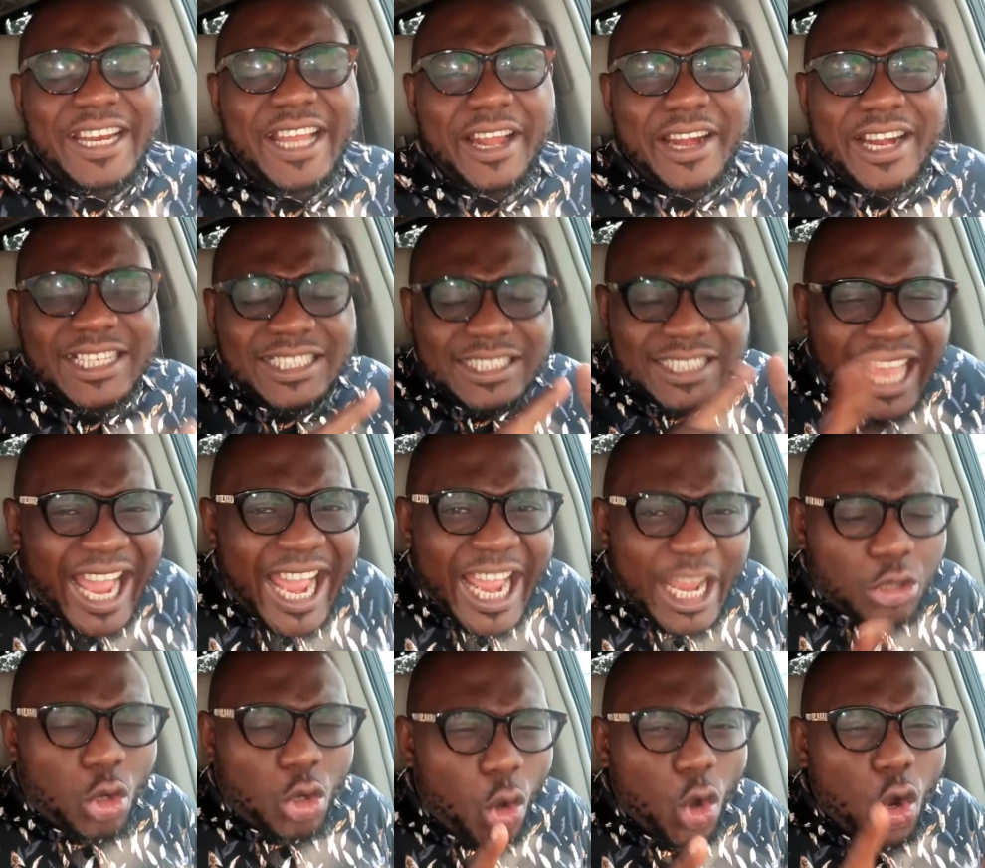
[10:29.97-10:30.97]
the
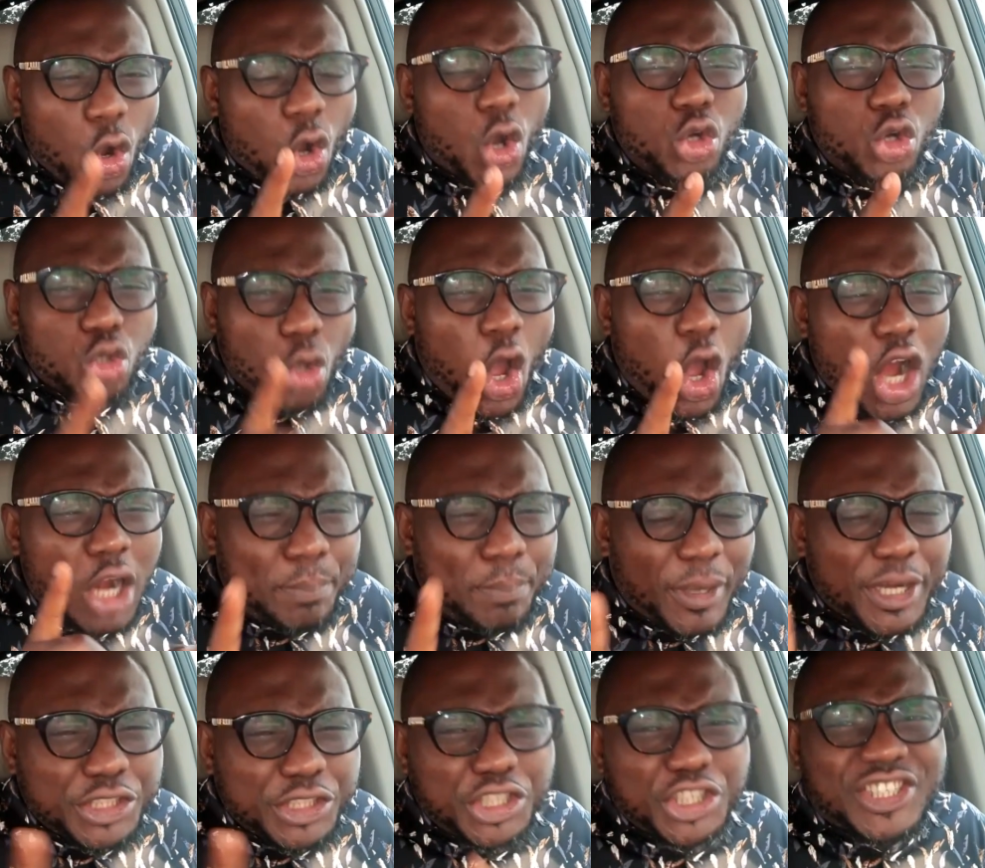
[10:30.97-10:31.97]
recycled old
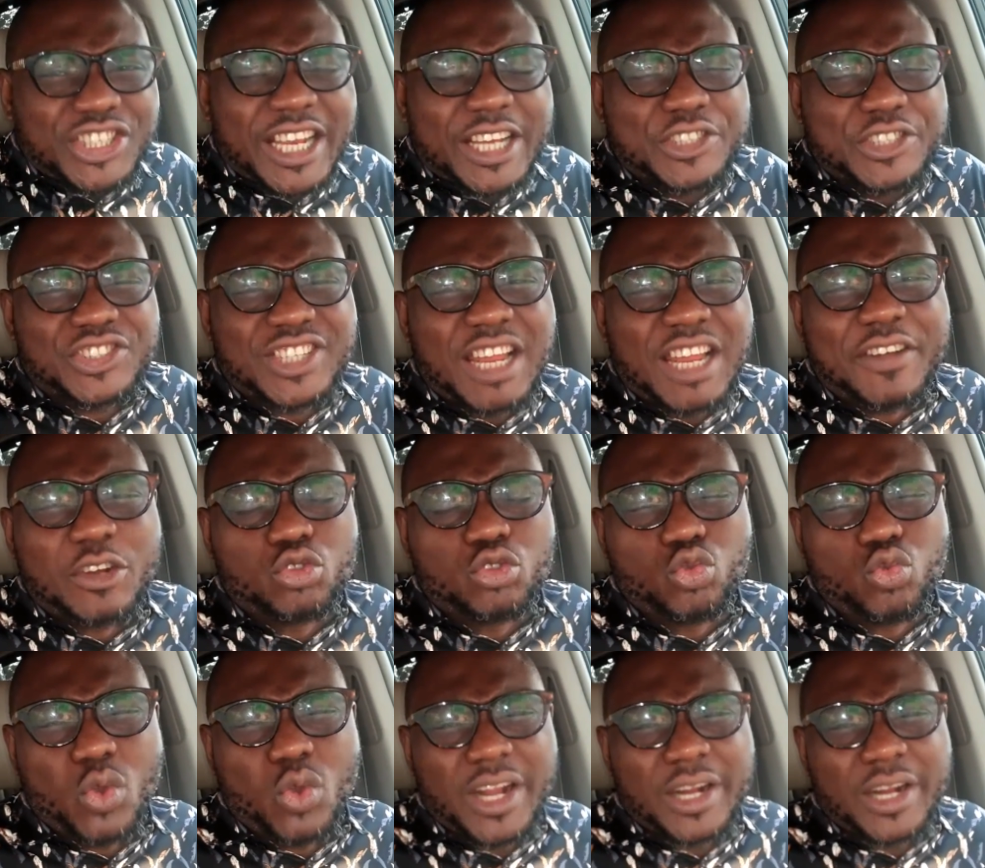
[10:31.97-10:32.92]
politicians never do